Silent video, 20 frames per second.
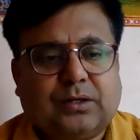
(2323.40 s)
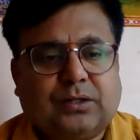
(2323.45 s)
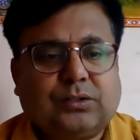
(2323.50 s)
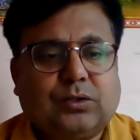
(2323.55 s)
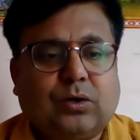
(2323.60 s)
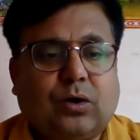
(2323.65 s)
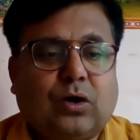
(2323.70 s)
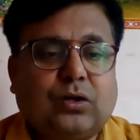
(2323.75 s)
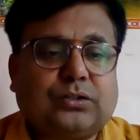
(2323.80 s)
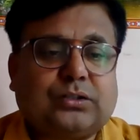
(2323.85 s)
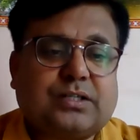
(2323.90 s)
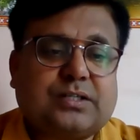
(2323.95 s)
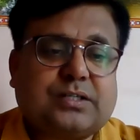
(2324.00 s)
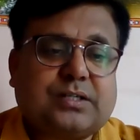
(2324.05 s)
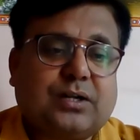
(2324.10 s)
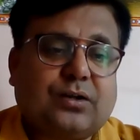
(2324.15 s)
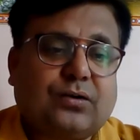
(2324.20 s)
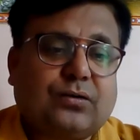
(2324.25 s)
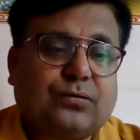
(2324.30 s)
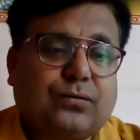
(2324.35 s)
The author's
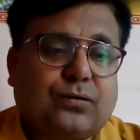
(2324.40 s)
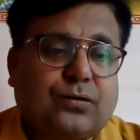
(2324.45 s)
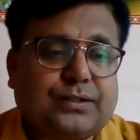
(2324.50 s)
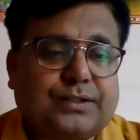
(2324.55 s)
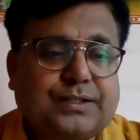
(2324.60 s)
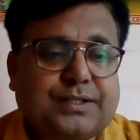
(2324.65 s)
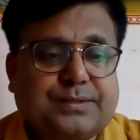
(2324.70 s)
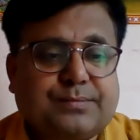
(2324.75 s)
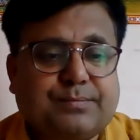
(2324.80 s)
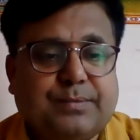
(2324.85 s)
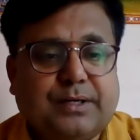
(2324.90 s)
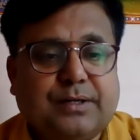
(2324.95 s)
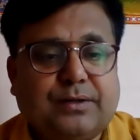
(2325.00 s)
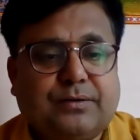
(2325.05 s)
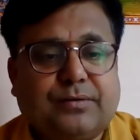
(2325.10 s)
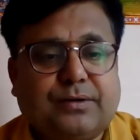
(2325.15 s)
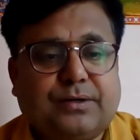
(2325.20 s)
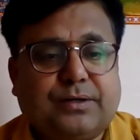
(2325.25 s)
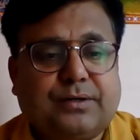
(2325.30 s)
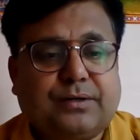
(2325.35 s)
love for this
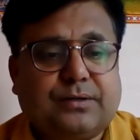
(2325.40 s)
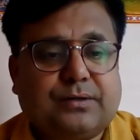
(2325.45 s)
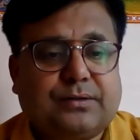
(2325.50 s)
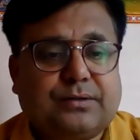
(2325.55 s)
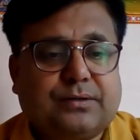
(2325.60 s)
beloved